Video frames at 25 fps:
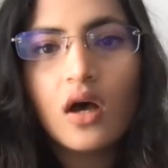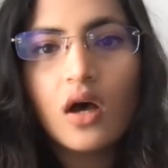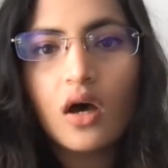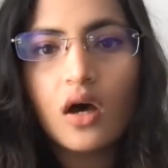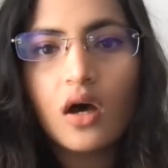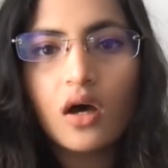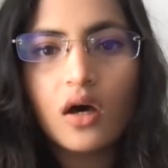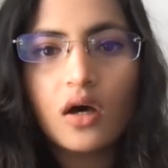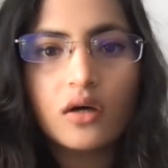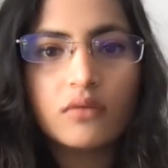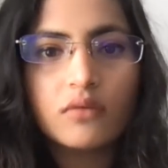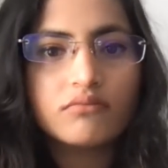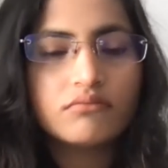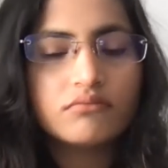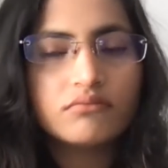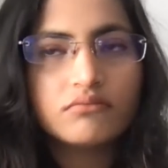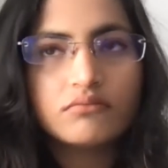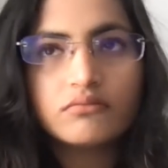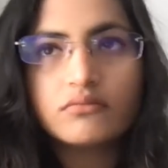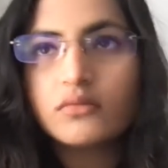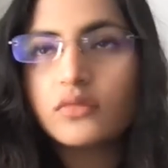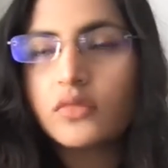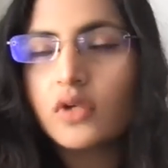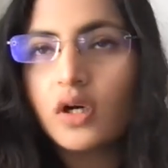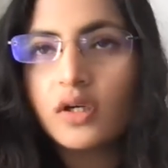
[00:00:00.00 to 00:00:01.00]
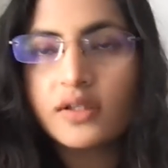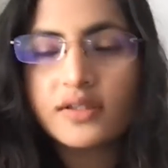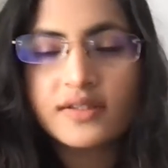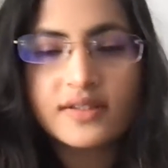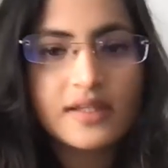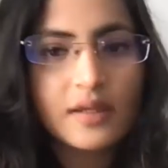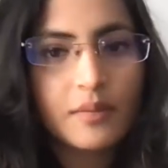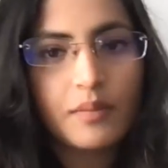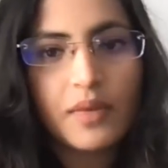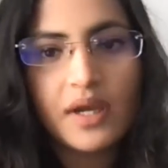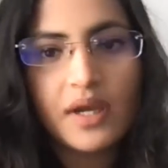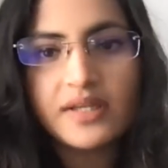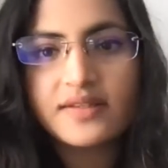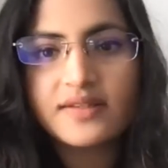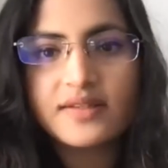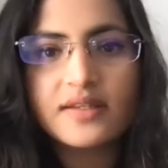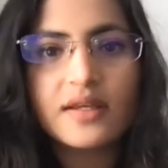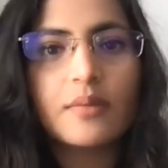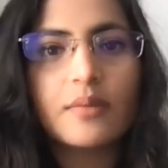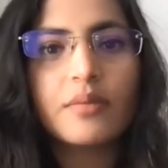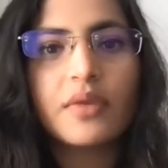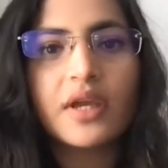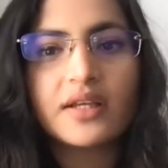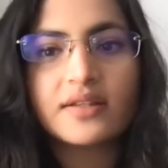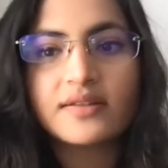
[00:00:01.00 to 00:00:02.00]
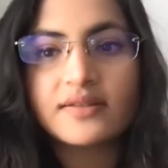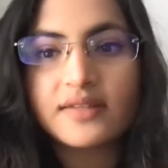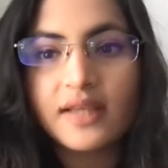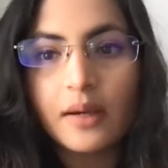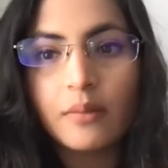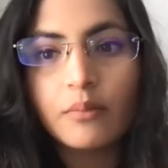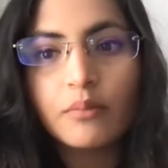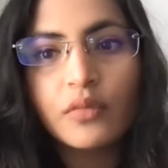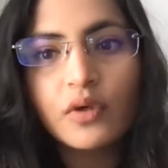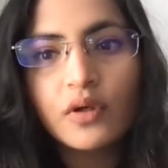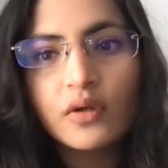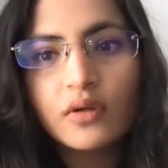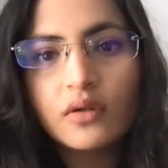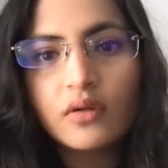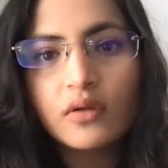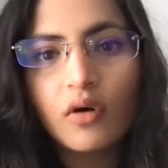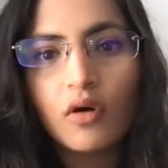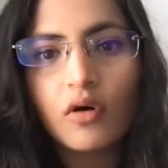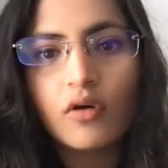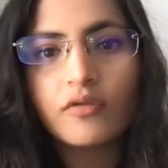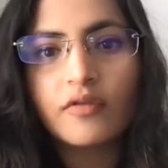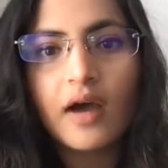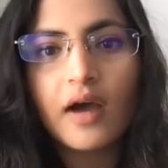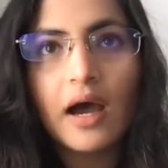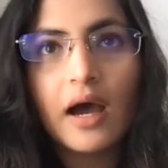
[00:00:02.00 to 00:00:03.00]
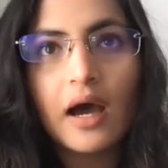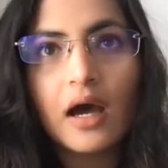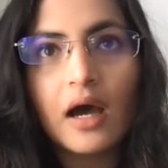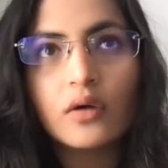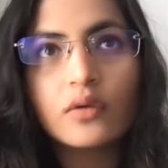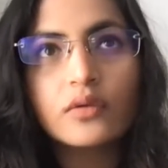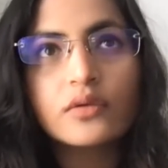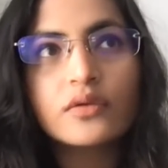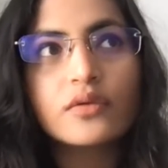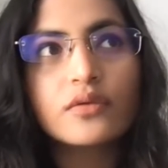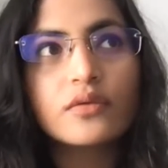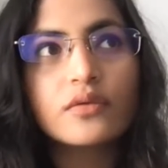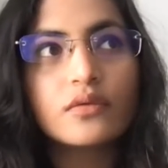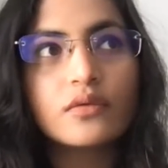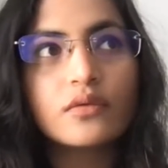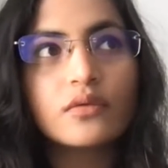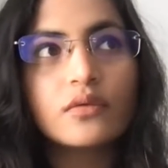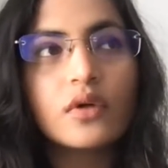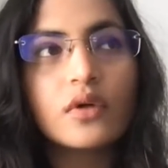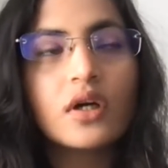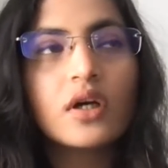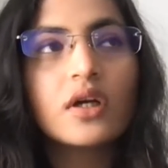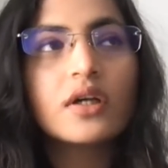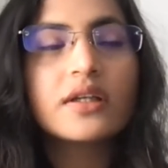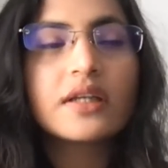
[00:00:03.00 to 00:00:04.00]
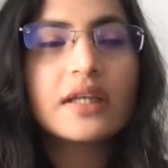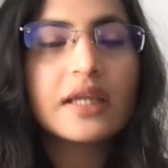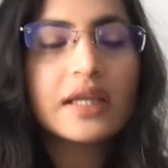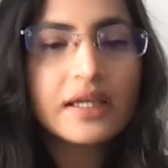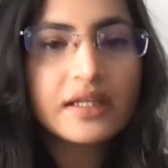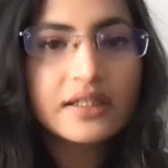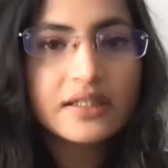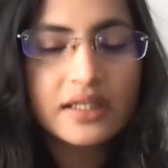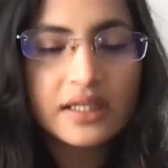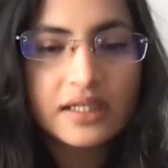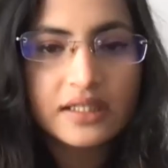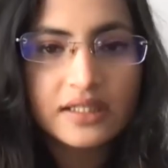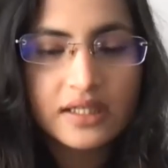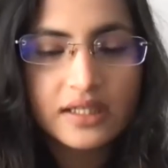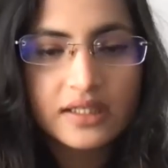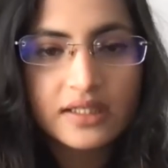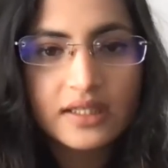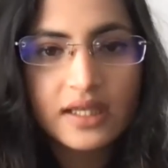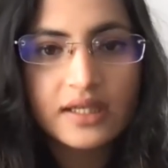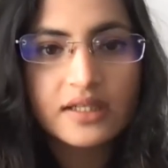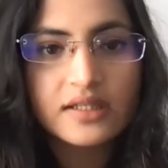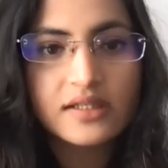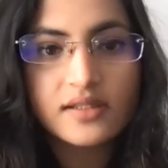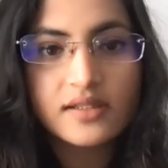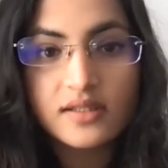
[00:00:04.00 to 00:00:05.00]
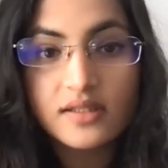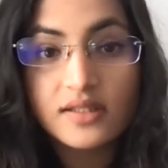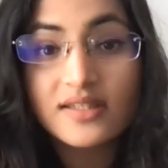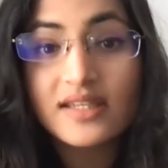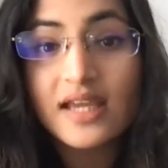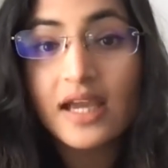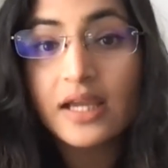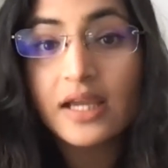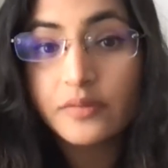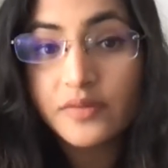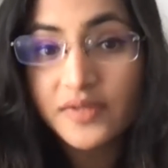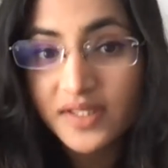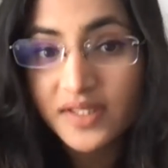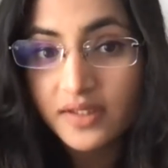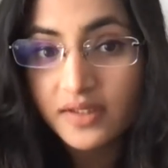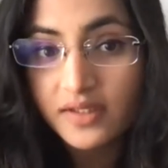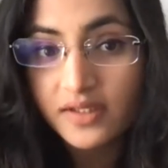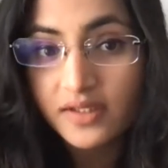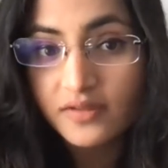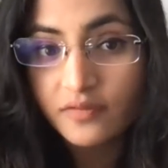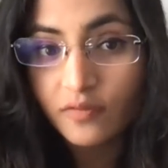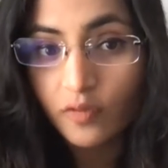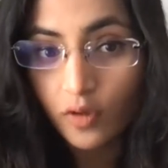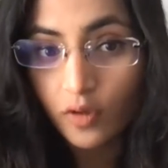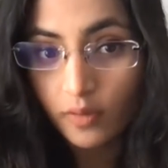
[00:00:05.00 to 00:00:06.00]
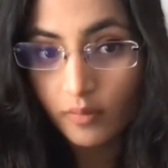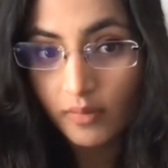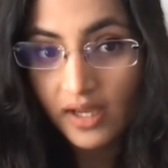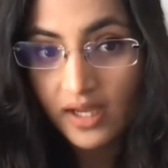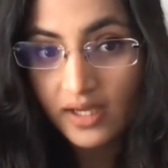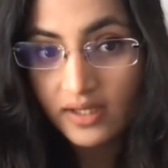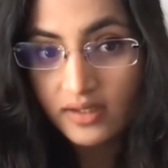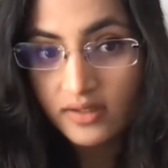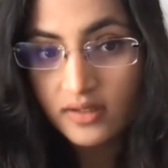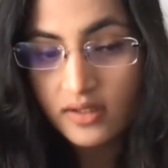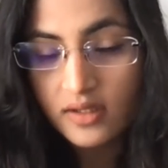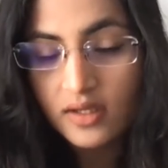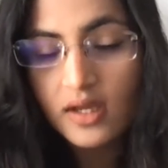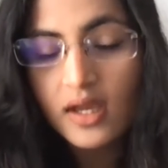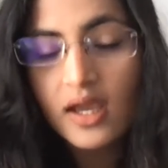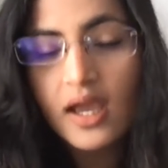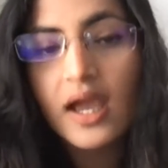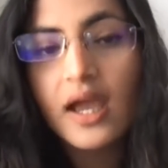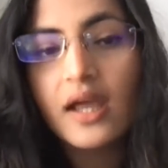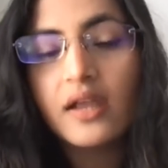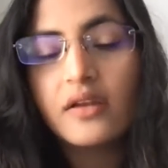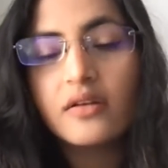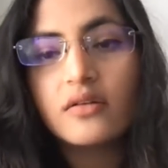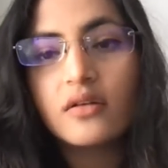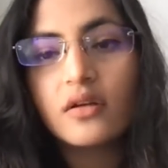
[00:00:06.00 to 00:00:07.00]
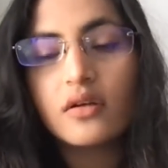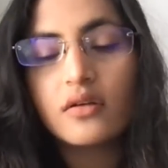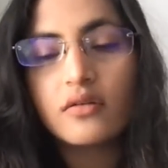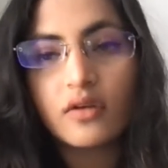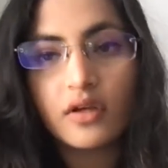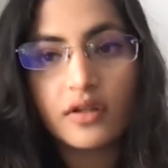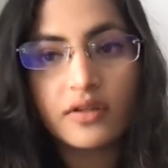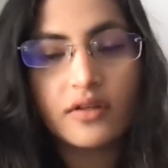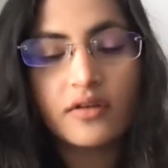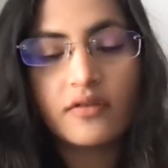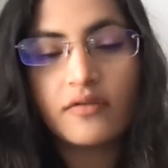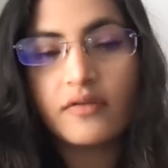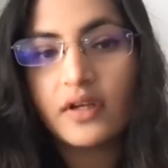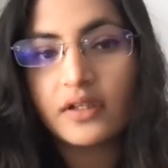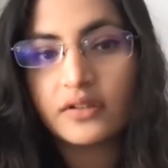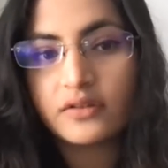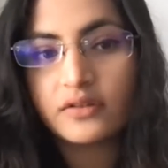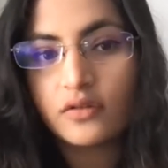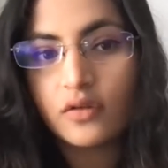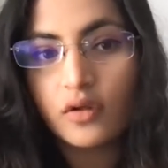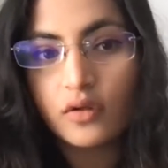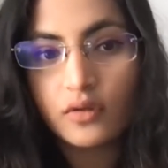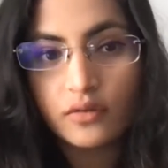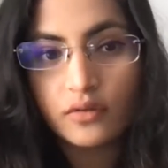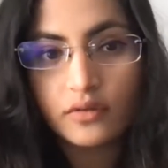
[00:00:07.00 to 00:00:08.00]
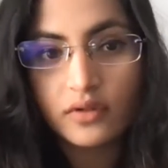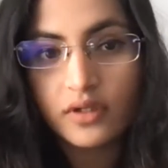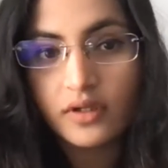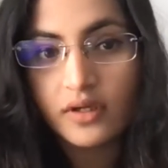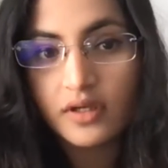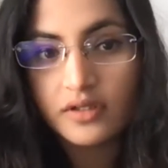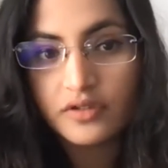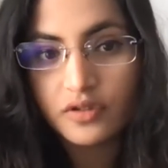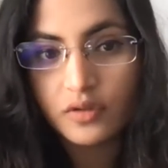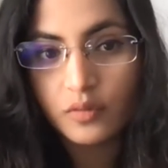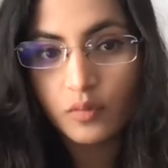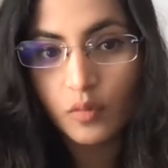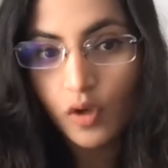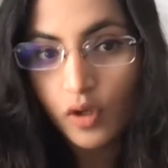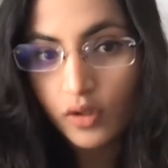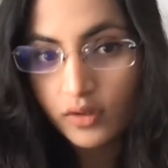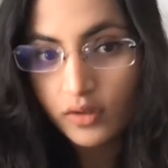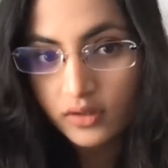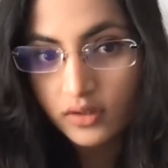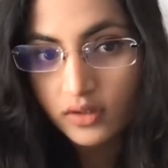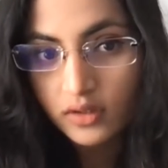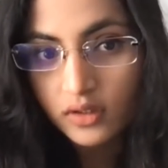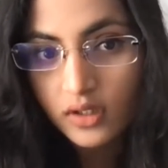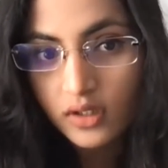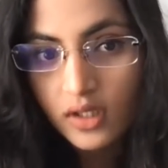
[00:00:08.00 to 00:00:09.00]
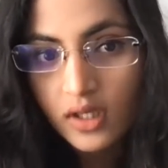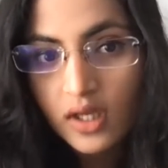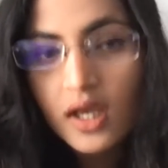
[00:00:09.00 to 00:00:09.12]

a step-by-step example of how to take data that is in time series format and run the vector autoregression model.